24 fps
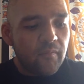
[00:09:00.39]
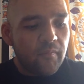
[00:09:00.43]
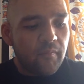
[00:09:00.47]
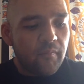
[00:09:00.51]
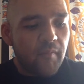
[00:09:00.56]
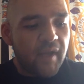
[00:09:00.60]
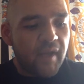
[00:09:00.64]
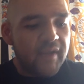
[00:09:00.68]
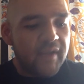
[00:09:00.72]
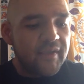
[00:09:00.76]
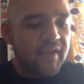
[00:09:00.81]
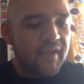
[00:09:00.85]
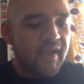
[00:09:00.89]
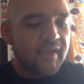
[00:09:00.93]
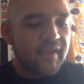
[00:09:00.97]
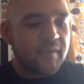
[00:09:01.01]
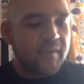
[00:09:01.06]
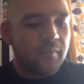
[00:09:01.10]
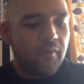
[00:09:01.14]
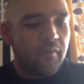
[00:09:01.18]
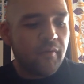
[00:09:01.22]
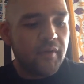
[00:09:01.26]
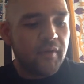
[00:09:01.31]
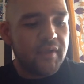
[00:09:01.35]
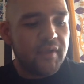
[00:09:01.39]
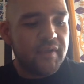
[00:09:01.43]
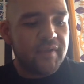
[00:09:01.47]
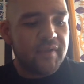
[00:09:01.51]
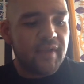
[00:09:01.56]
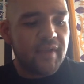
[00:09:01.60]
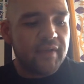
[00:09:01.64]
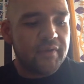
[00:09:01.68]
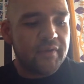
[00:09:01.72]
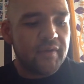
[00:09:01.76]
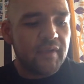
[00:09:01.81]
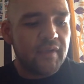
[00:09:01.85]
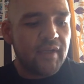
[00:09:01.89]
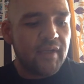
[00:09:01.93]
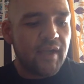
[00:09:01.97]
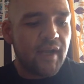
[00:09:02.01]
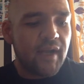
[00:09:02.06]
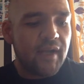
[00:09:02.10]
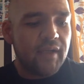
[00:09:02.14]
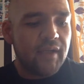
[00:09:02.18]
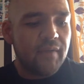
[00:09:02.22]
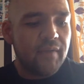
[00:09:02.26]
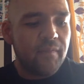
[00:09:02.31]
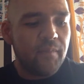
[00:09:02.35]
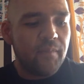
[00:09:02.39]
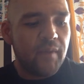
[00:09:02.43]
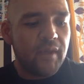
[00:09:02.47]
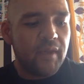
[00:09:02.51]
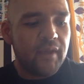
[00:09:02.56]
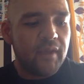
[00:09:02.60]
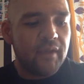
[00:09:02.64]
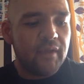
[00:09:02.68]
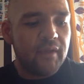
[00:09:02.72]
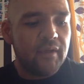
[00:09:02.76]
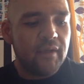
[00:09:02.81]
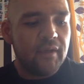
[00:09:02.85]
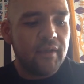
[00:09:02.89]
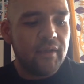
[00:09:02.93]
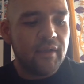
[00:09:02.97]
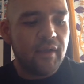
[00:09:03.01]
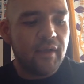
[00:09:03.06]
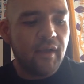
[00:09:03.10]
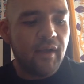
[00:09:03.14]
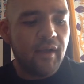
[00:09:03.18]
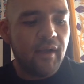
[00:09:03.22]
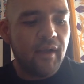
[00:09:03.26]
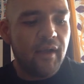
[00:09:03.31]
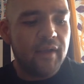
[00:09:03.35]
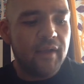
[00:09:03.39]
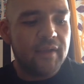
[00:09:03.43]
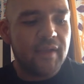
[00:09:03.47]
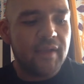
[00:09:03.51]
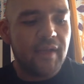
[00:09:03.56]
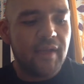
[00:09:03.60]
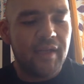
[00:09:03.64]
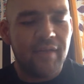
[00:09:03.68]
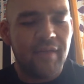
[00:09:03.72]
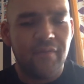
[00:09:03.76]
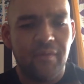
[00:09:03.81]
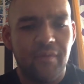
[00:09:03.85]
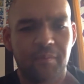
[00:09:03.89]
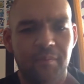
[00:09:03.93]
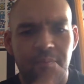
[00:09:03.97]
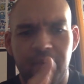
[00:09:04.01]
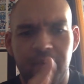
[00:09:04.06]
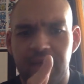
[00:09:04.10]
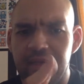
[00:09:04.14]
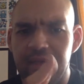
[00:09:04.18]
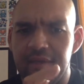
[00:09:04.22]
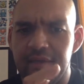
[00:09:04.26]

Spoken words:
my next point is actually kind of big. It's kind of a big